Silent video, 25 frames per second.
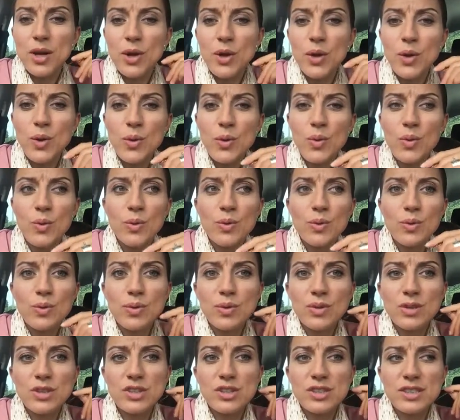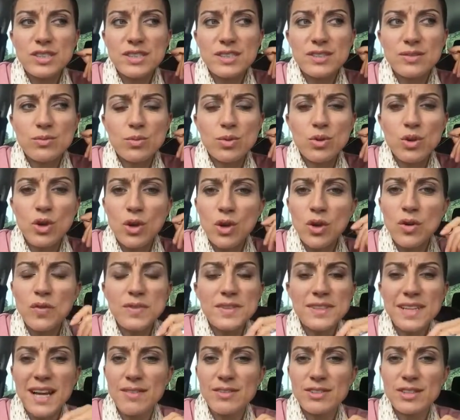who just would
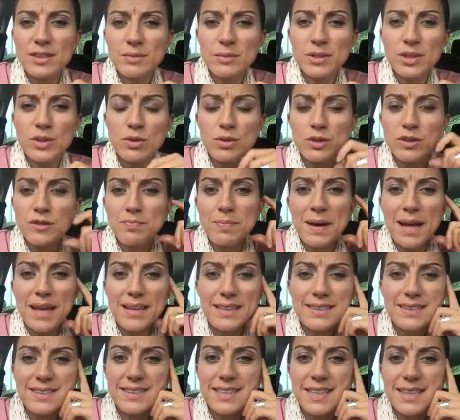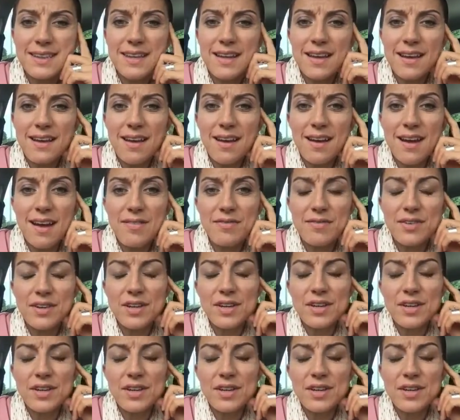love to have some sort of balance in their life,